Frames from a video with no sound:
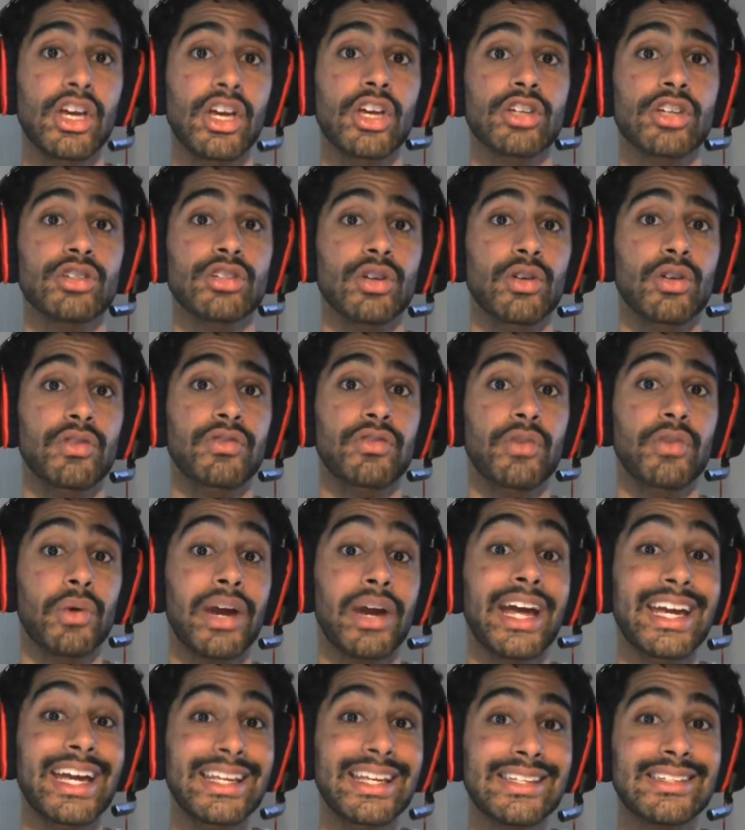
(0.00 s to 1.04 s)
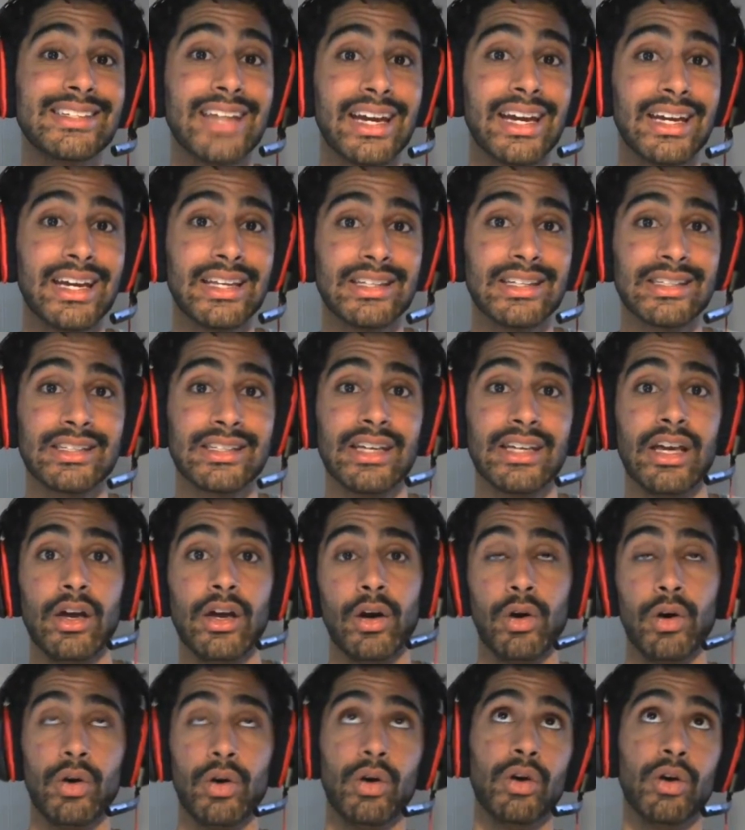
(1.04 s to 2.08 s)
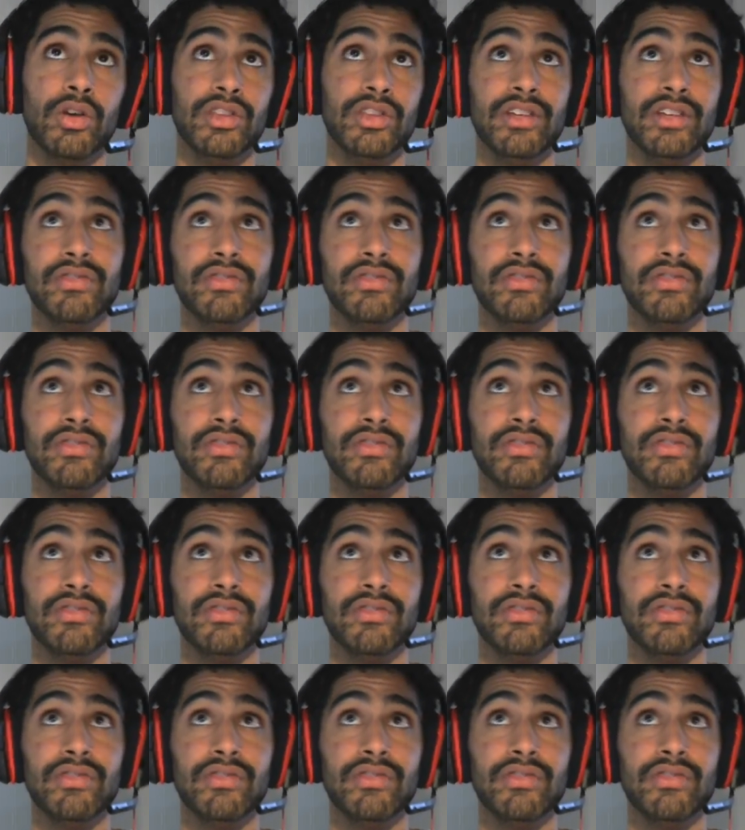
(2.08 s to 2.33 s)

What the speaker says: so for 8 seconds or